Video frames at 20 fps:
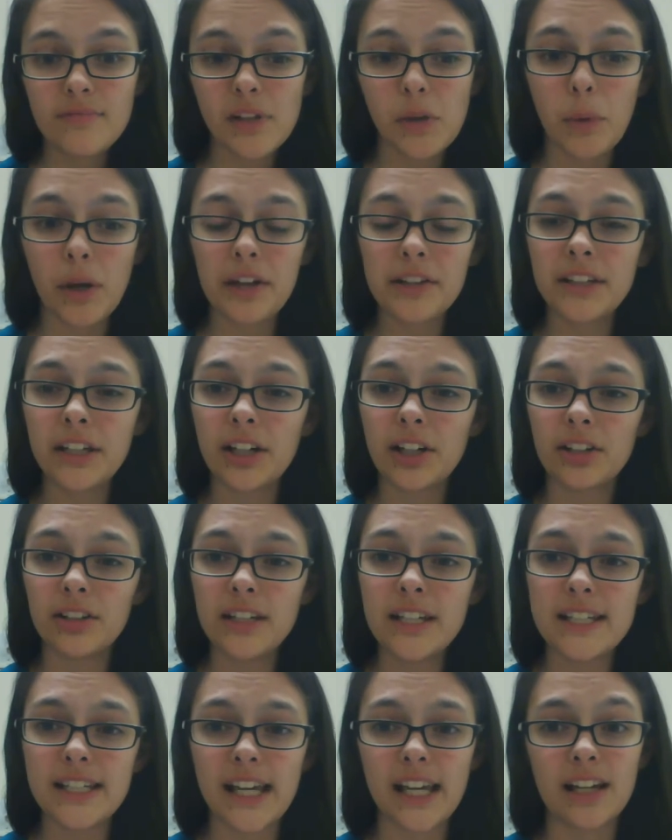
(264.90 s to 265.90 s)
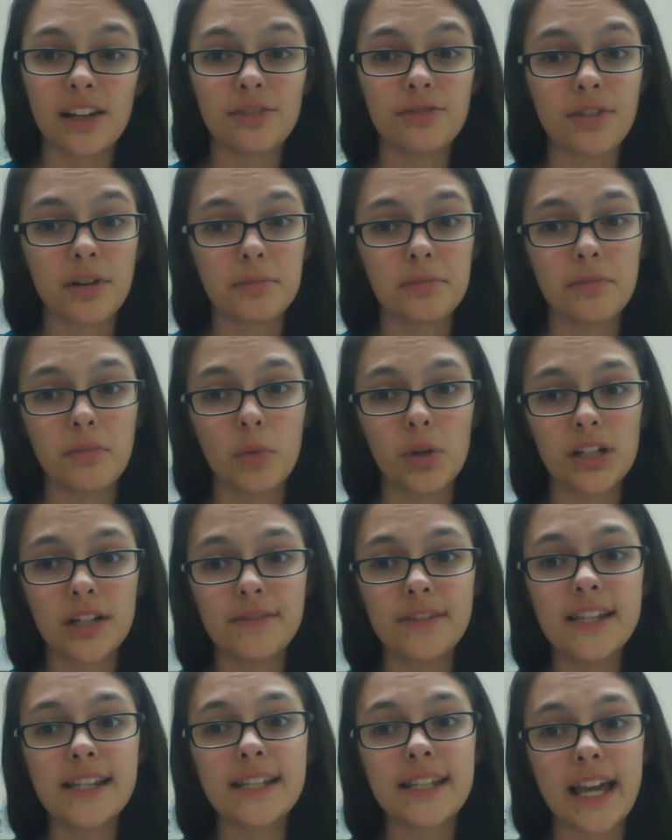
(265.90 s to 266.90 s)
While the early data from one
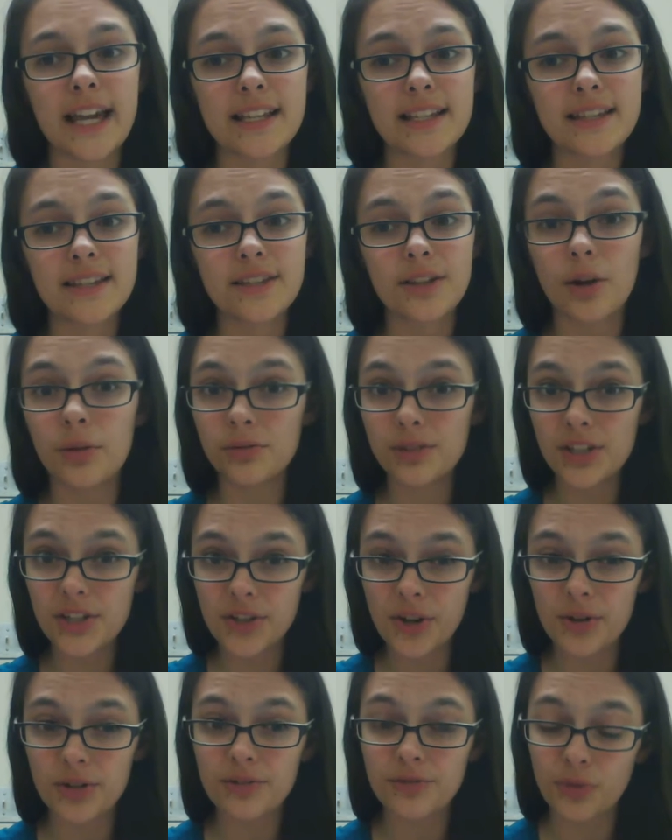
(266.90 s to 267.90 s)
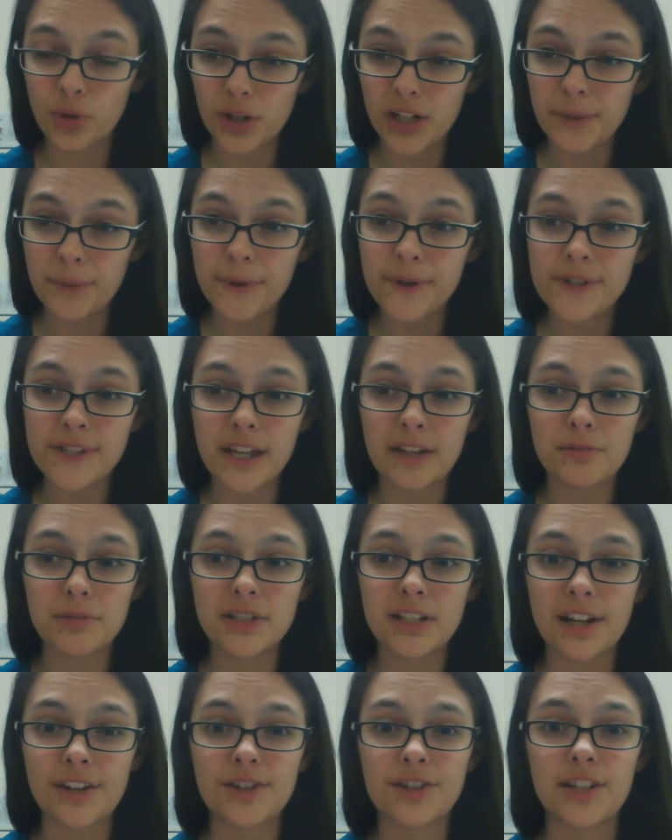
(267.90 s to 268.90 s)
of these tests only showed a 40%
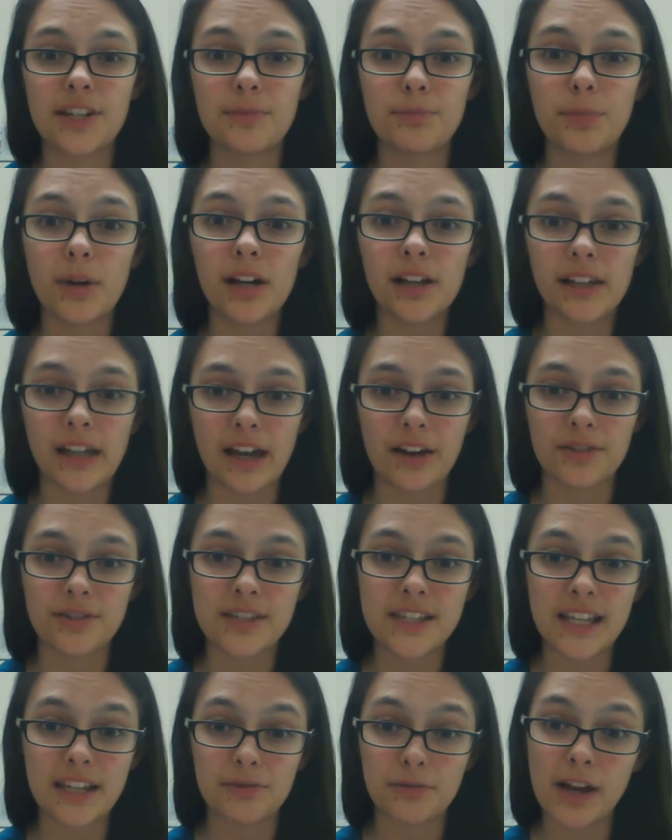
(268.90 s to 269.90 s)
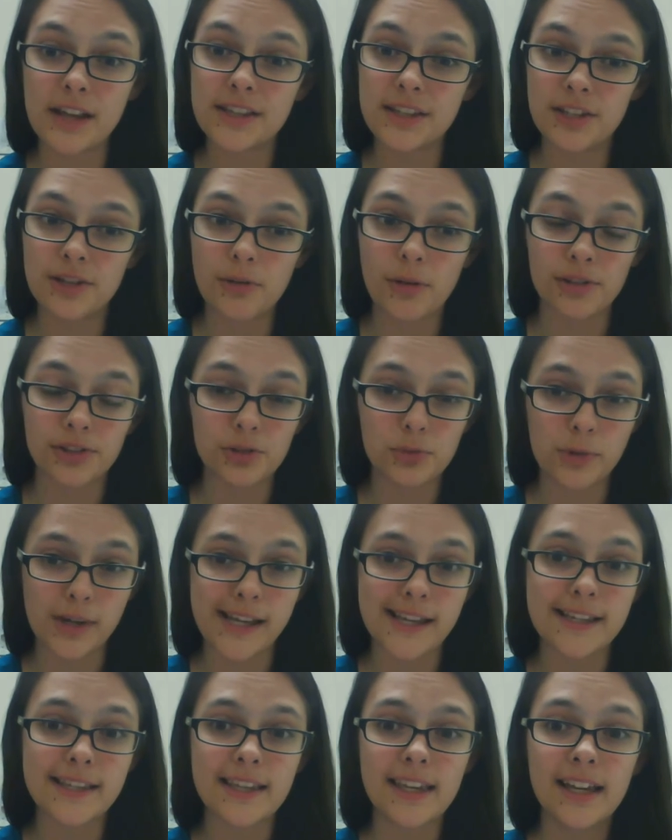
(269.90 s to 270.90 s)
reduction in bug counts and residue on the
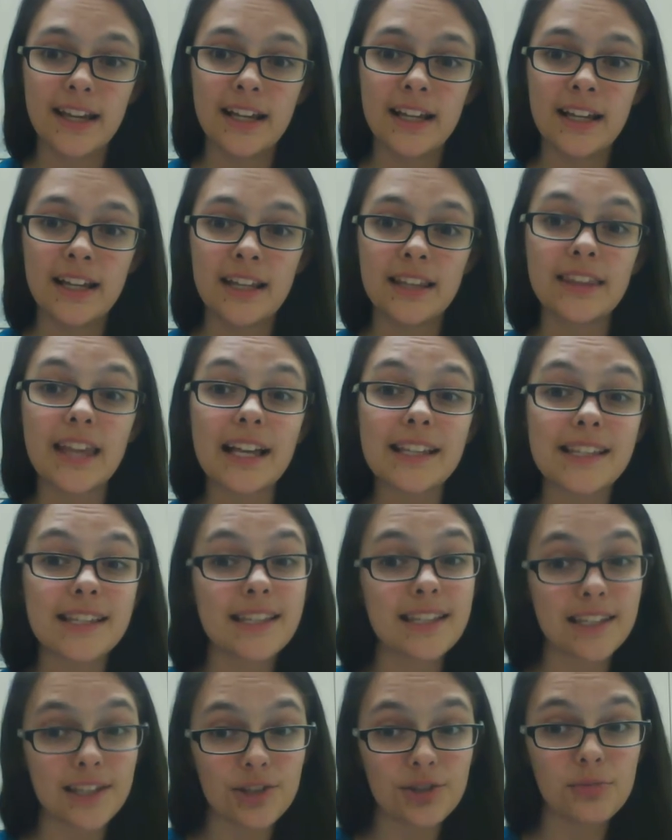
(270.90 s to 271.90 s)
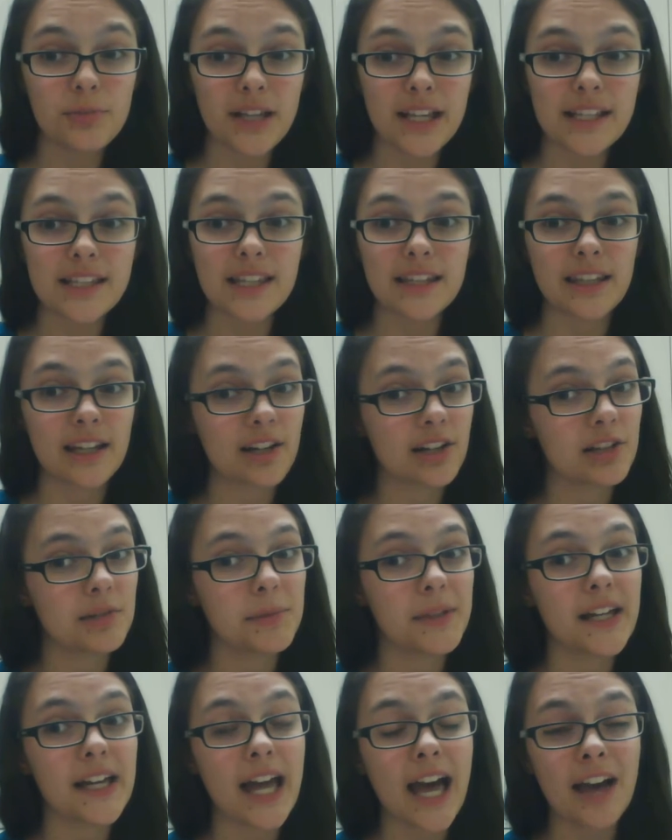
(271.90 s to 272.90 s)
wings, that still means that there could
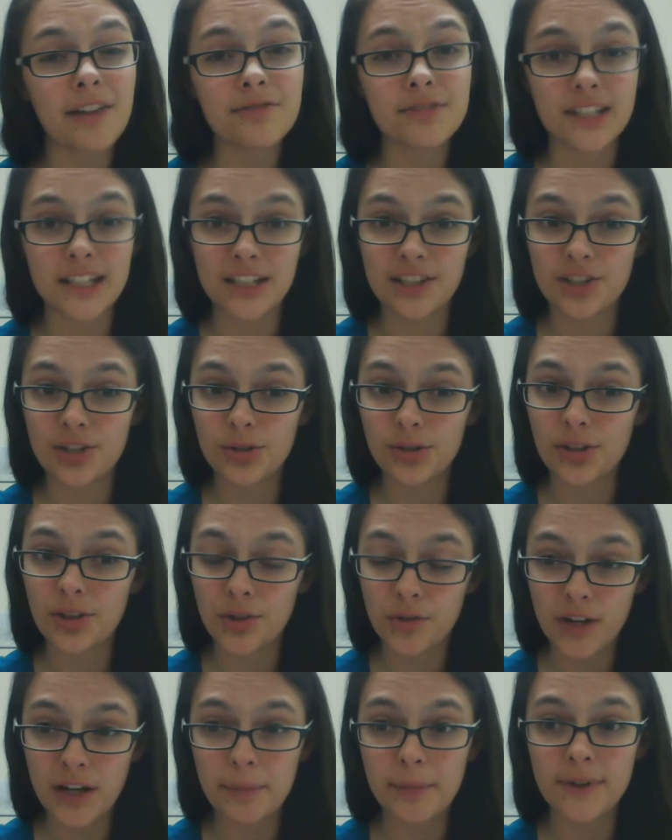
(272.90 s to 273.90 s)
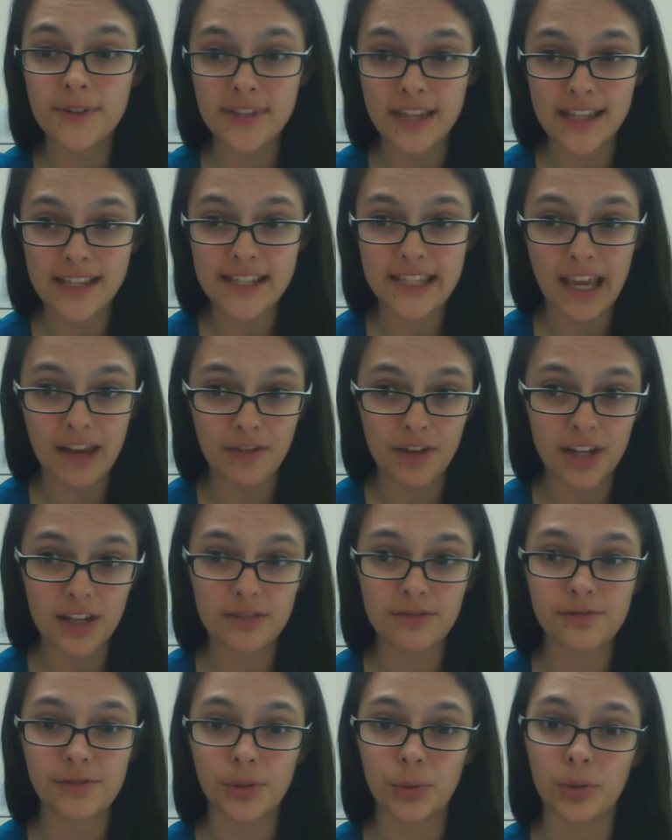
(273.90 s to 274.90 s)
be a hefty 2 to 3% saving
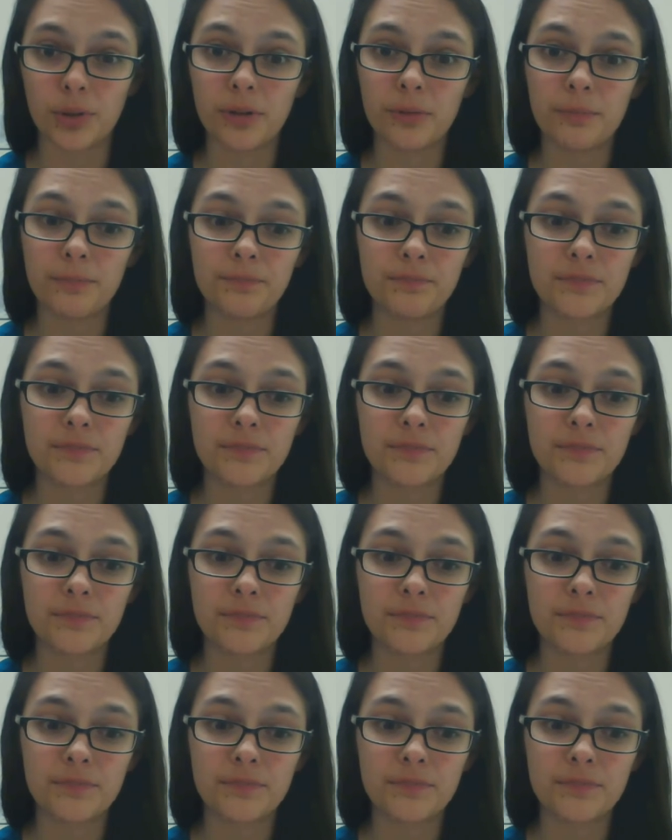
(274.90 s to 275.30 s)
in fuel.